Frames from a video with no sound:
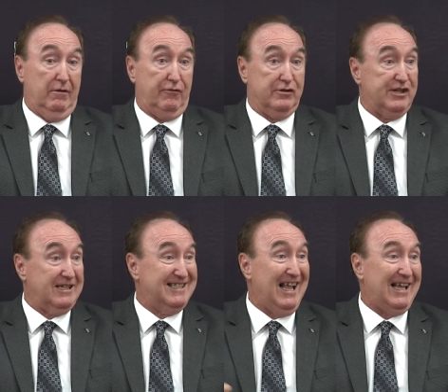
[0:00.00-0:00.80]
for
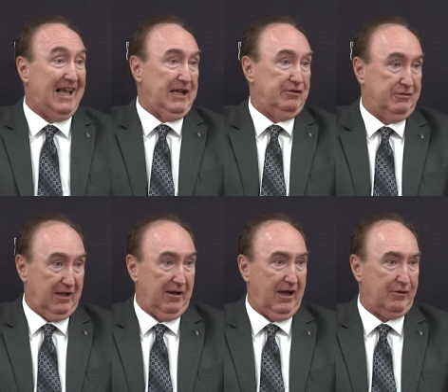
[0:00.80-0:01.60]
six decades.
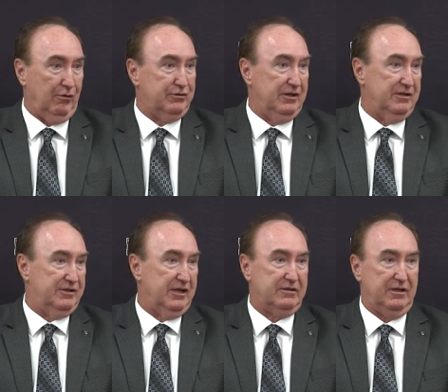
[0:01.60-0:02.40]
I, I coached in the
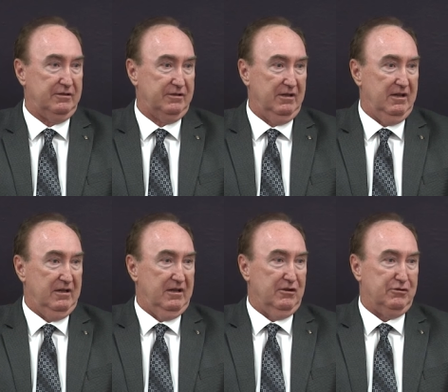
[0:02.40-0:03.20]
60s.
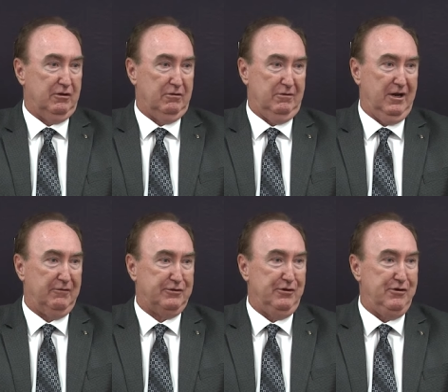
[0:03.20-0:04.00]
So
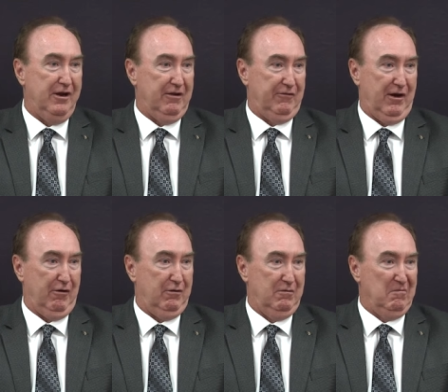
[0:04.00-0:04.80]
enough's enough,
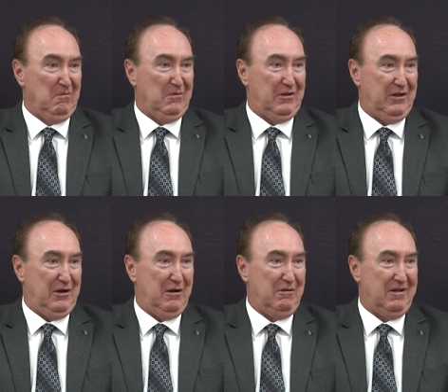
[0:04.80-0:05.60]
you
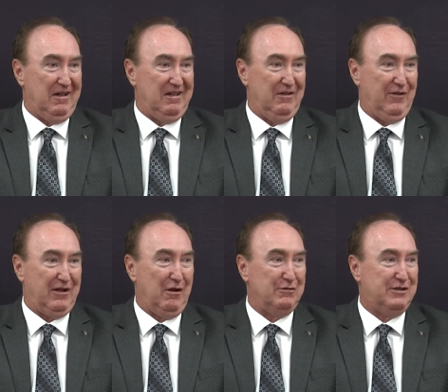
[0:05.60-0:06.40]
know? if I
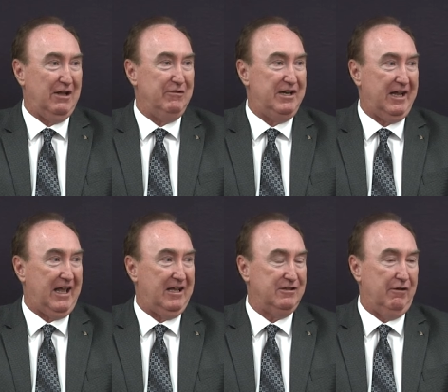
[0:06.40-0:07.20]
go seven
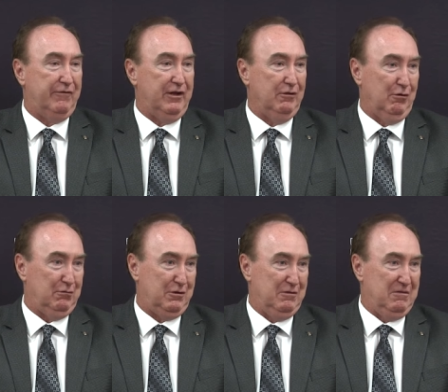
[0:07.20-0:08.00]
decades, I'll feel old.
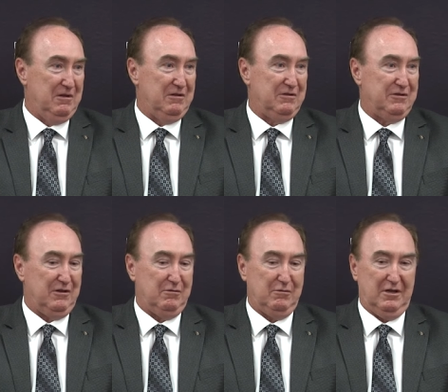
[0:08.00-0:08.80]
So.
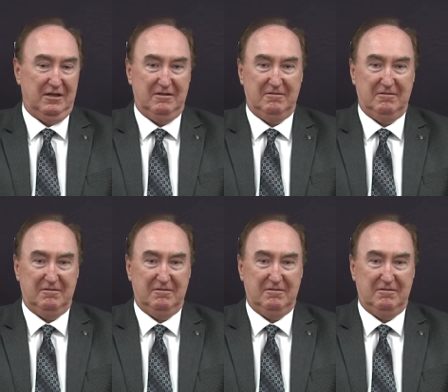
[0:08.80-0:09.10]
Uh,